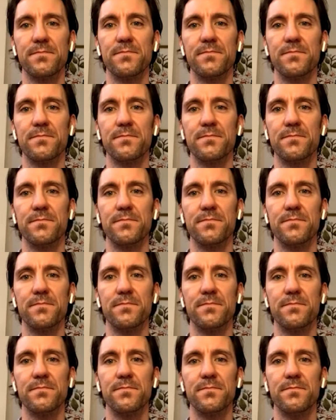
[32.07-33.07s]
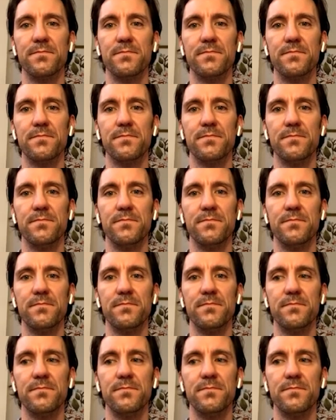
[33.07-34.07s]

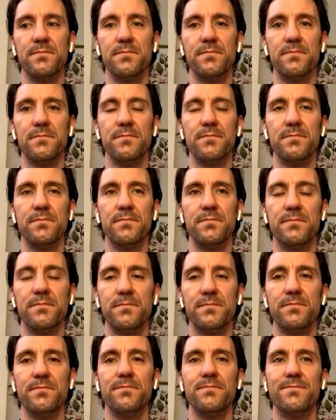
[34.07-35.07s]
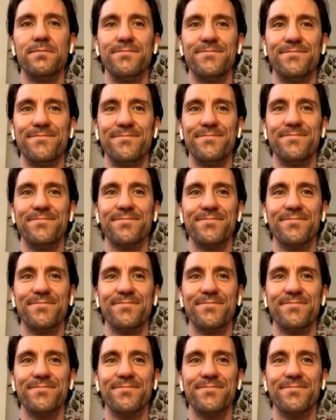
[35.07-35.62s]
(silent)